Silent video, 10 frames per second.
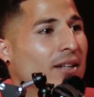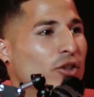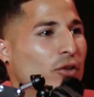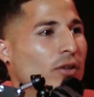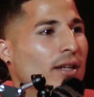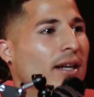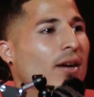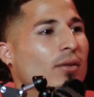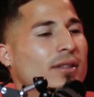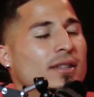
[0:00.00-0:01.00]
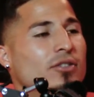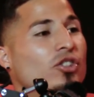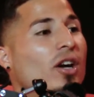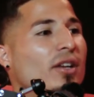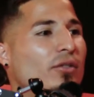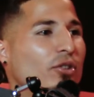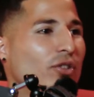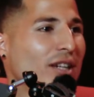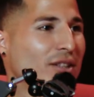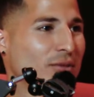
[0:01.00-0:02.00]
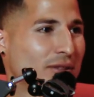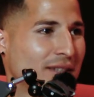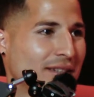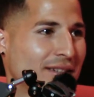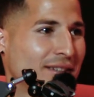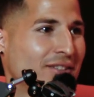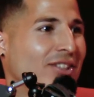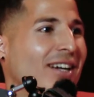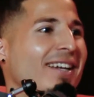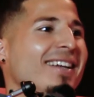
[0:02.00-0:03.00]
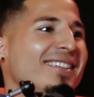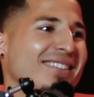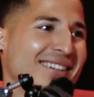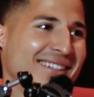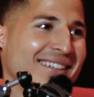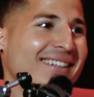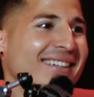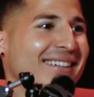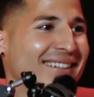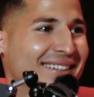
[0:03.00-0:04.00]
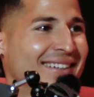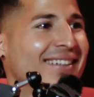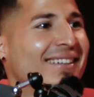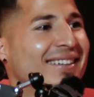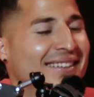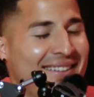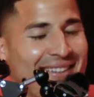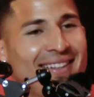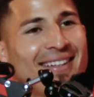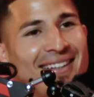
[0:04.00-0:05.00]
Tony. Yeah. What's in Johnny Rodriguez was there. Johnny. Oh yeah, Johnny's another pro right now. That was on that team.